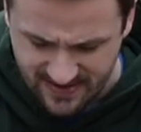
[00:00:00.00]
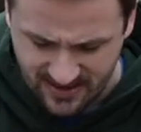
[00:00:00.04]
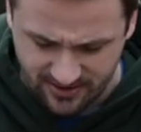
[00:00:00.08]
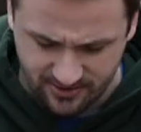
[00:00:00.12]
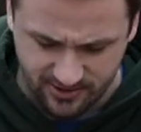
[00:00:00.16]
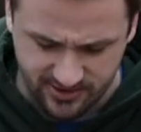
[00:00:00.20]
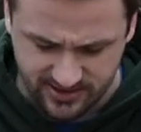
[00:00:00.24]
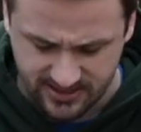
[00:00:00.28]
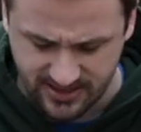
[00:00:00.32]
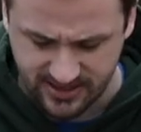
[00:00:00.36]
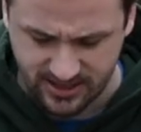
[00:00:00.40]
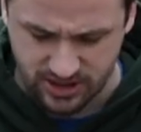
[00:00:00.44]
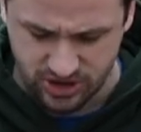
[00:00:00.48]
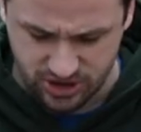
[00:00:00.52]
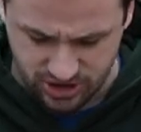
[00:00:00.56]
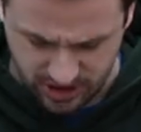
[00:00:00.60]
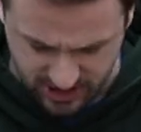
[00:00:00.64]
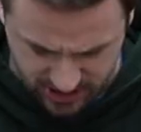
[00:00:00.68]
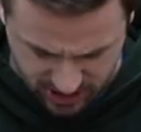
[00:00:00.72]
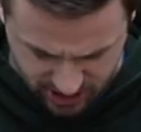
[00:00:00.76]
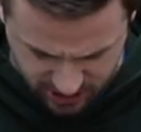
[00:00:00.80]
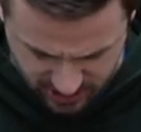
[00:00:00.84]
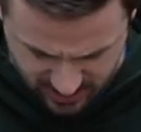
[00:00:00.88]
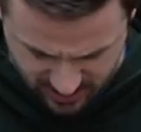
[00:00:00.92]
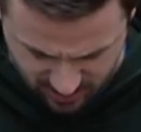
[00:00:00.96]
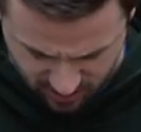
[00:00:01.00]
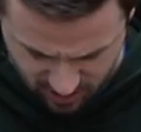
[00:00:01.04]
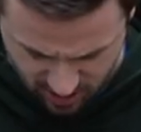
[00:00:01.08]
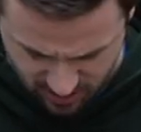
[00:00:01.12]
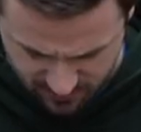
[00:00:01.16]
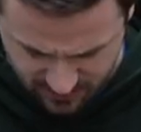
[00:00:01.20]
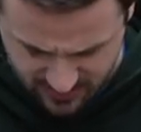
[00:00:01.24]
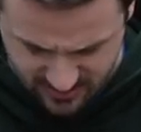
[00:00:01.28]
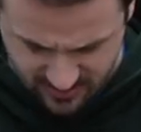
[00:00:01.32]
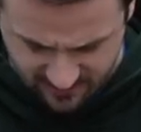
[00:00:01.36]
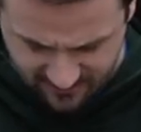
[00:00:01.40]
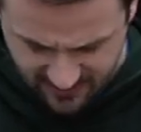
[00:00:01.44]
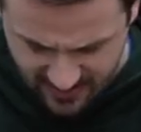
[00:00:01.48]
That looks like a G&G. It
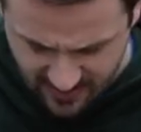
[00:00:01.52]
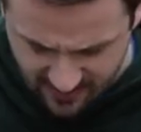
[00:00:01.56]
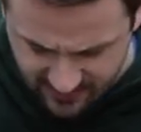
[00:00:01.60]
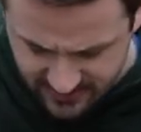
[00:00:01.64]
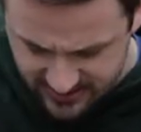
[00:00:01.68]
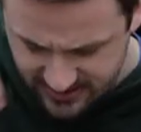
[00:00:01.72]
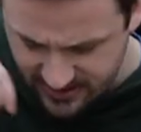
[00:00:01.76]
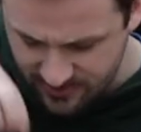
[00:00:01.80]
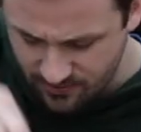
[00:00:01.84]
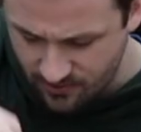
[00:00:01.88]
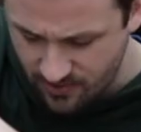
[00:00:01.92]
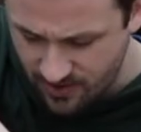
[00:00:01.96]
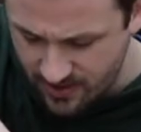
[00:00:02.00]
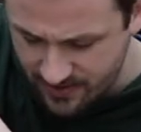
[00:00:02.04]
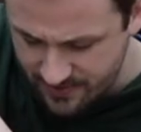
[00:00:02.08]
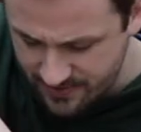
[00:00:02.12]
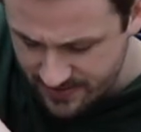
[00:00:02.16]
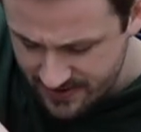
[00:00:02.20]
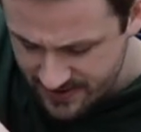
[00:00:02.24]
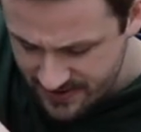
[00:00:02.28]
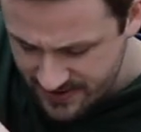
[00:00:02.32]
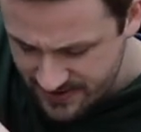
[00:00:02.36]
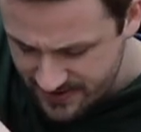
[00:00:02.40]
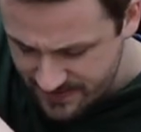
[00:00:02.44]
could be the VFC one.